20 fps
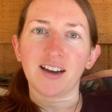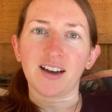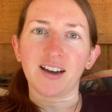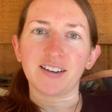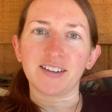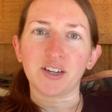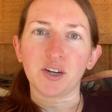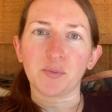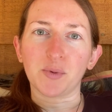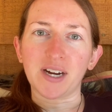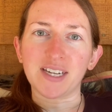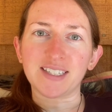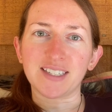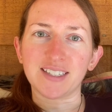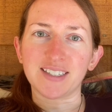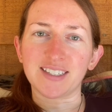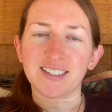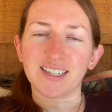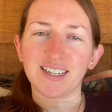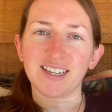near
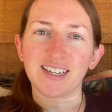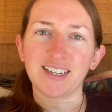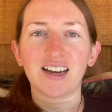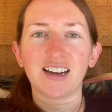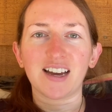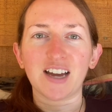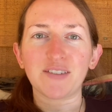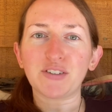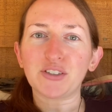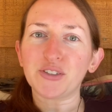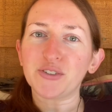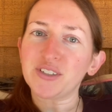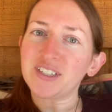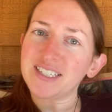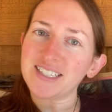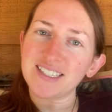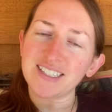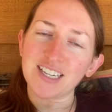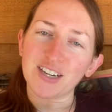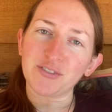Bryson City. I've alluded
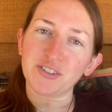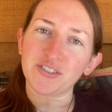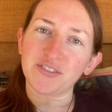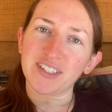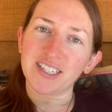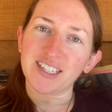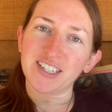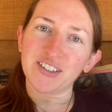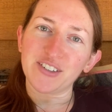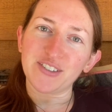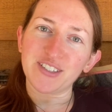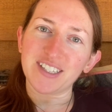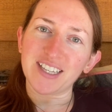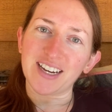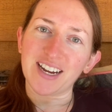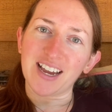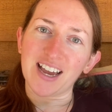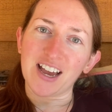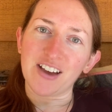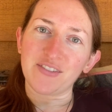in several videos that
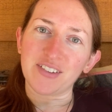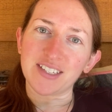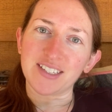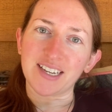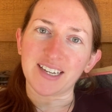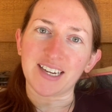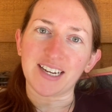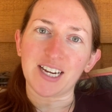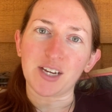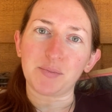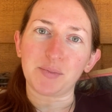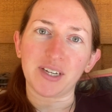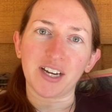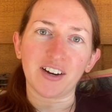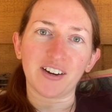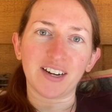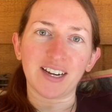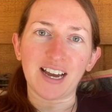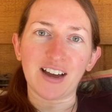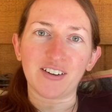I have a second
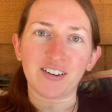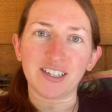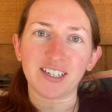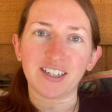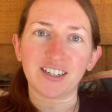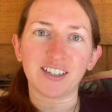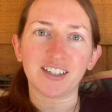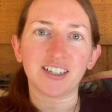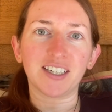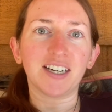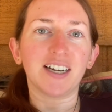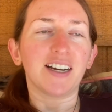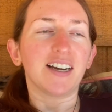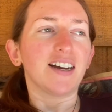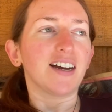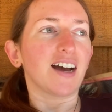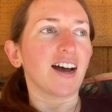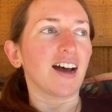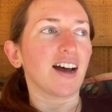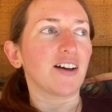apiary out here.
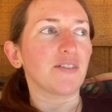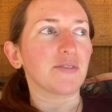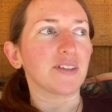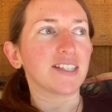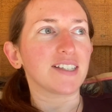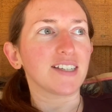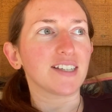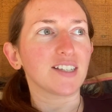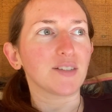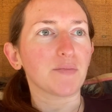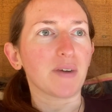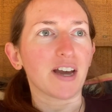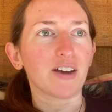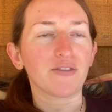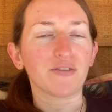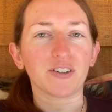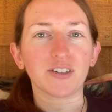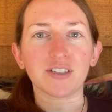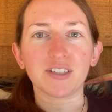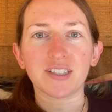This is my
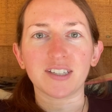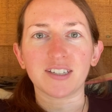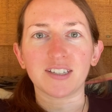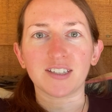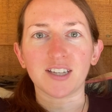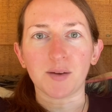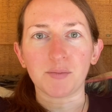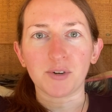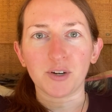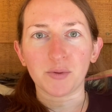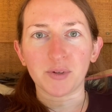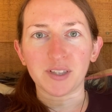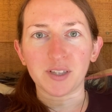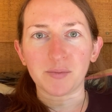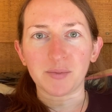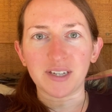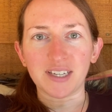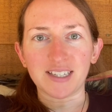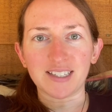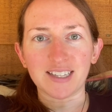first summer with the
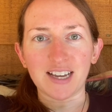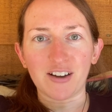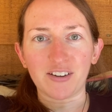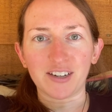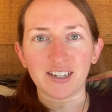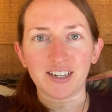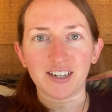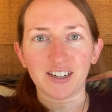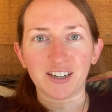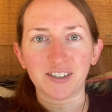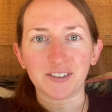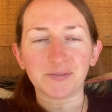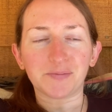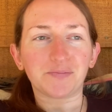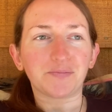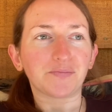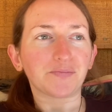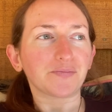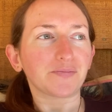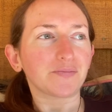bees out here,
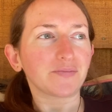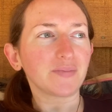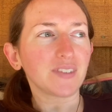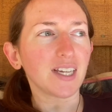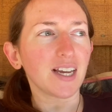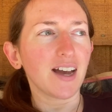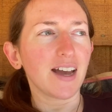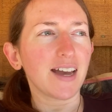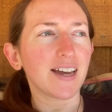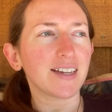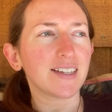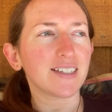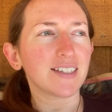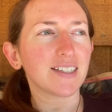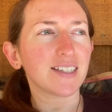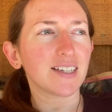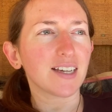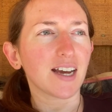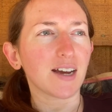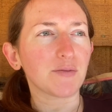and
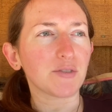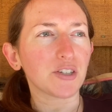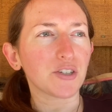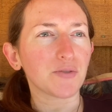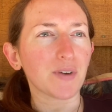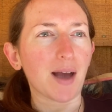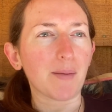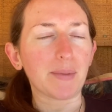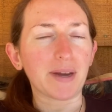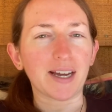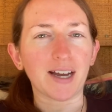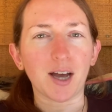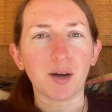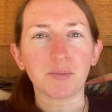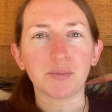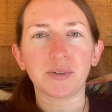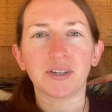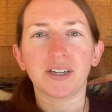I'm just wrapping up